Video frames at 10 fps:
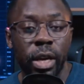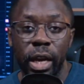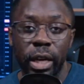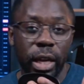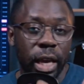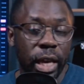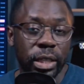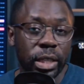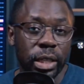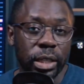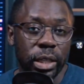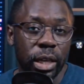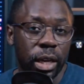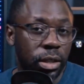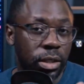And AT&T,
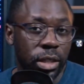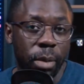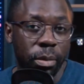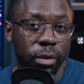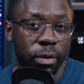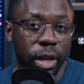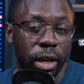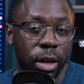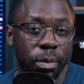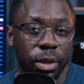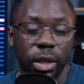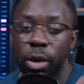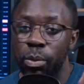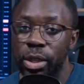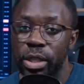example of that company,
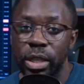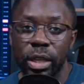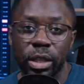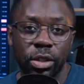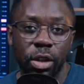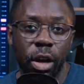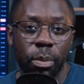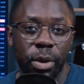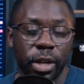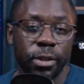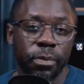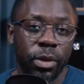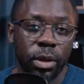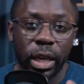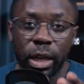we're seeing the stock price
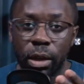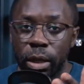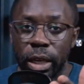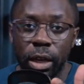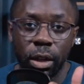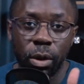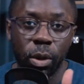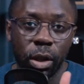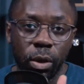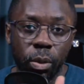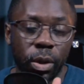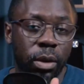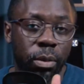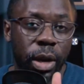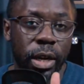getting lower and lower
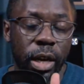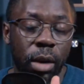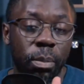right now.